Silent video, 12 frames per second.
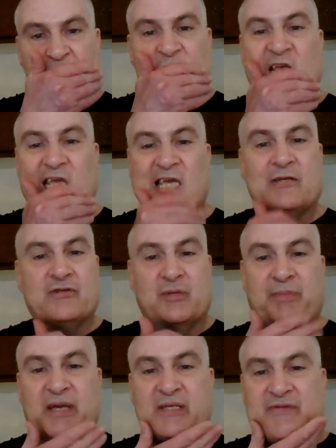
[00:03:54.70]

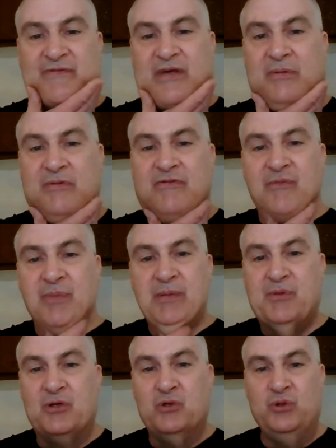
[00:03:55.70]
psychiatric beds available for
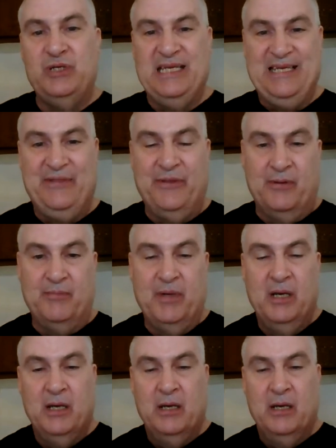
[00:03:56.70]
people who need them.